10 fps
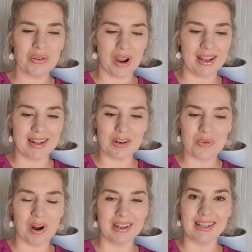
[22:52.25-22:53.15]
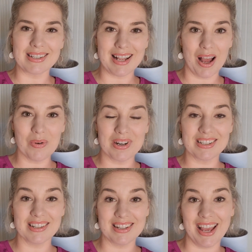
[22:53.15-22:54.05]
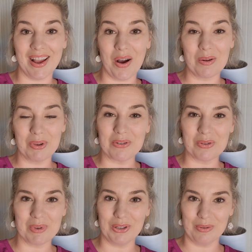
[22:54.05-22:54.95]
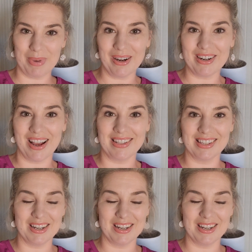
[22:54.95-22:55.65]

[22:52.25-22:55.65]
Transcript: great in Hawaii because I wanted to lay on a beautiful beach in paradise,